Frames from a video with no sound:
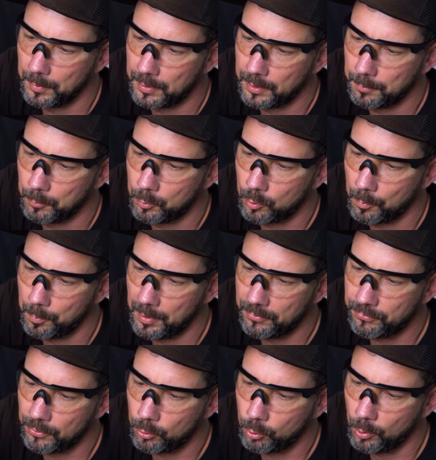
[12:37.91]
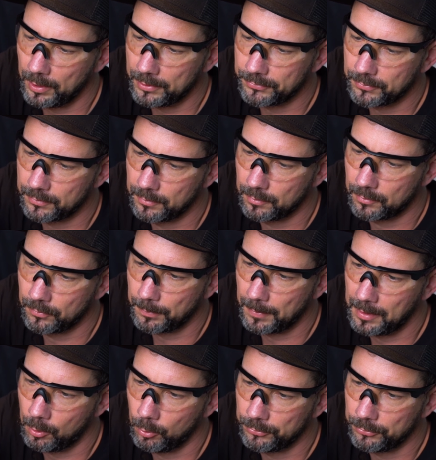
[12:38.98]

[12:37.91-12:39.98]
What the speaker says: Including the 2 failed shots, it is